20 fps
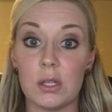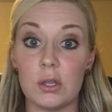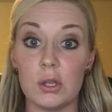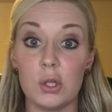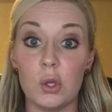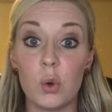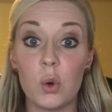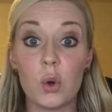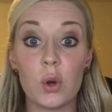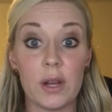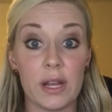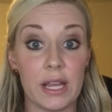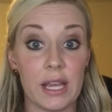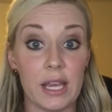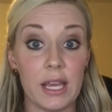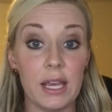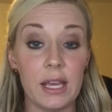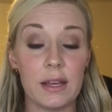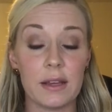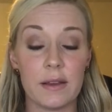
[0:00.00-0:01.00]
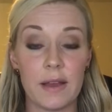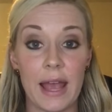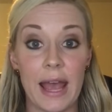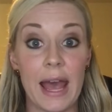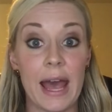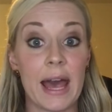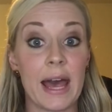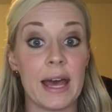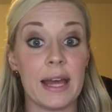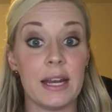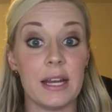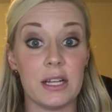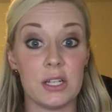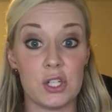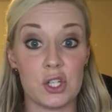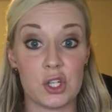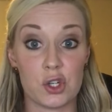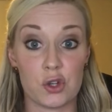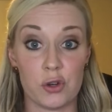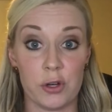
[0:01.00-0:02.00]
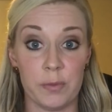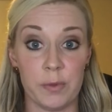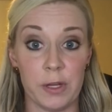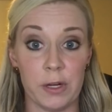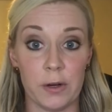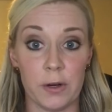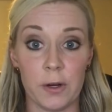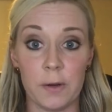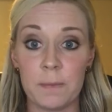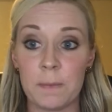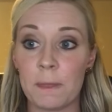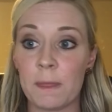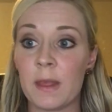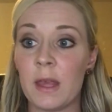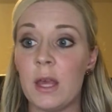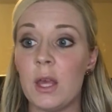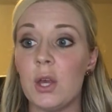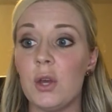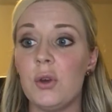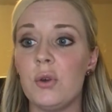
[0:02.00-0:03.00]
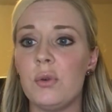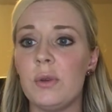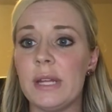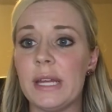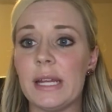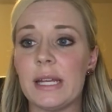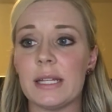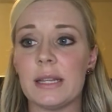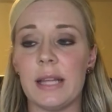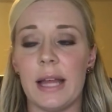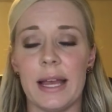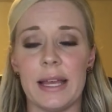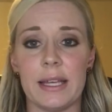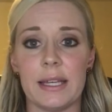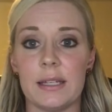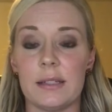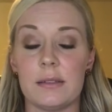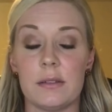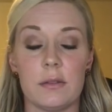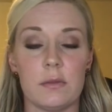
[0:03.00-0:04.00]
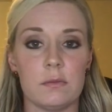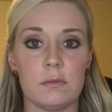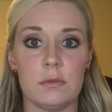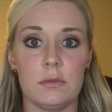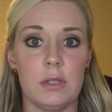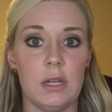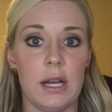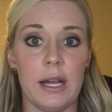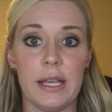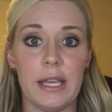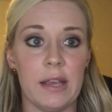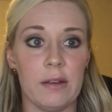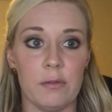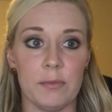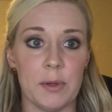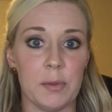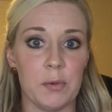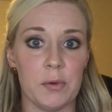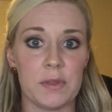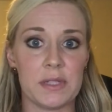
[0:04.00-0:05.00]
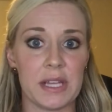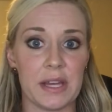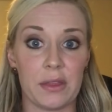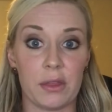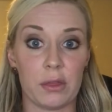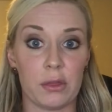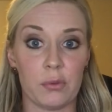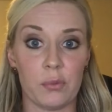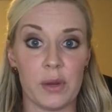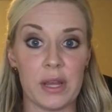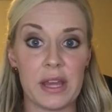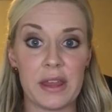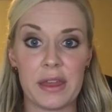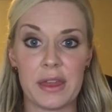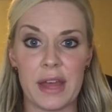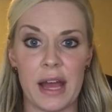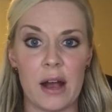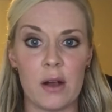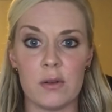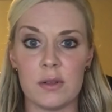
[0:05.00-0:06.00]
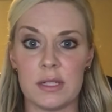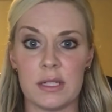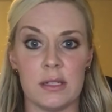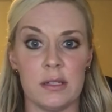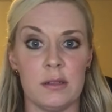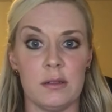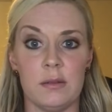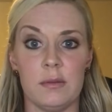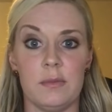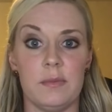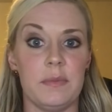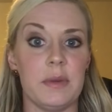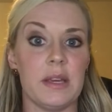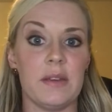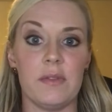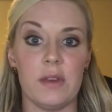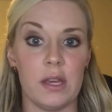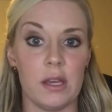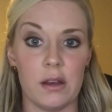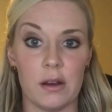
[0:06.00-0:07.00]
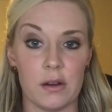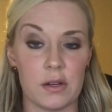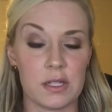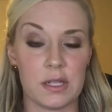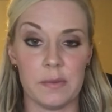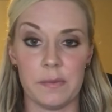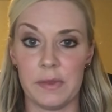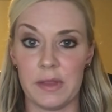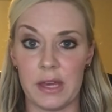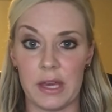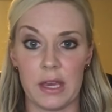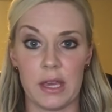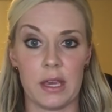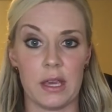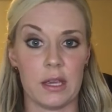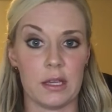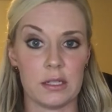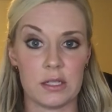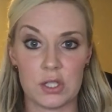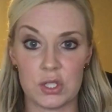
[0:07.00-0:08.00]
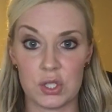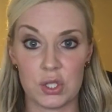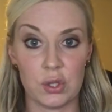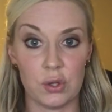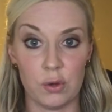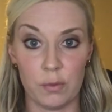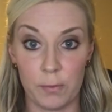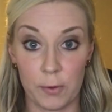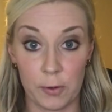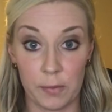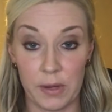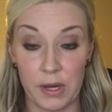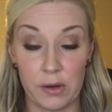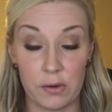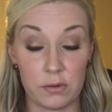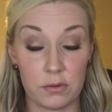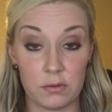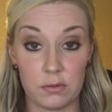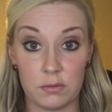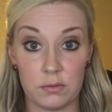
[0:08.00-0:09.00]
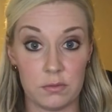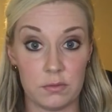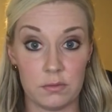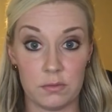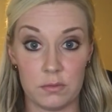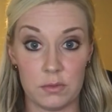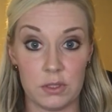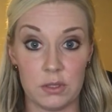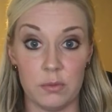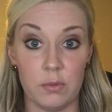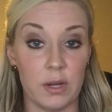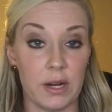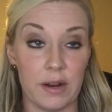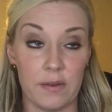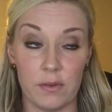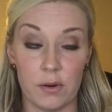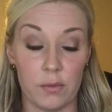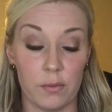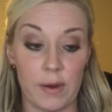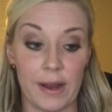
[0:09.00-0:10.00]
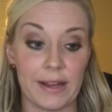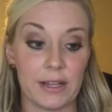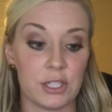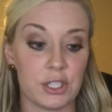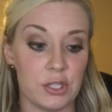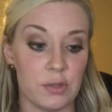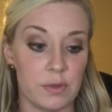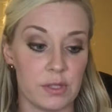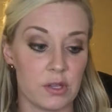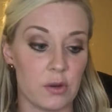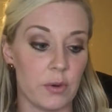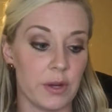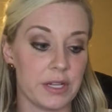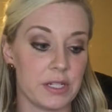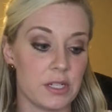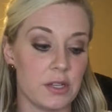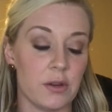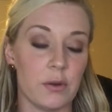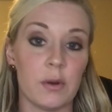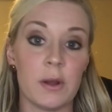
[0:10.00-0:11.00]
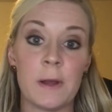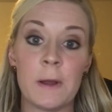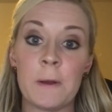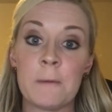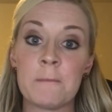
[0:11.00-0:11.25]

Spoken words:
Lori had a distributor who needed, like, I can't remember, it was like 3,000 BV or something to promote to whatever rank she was going to.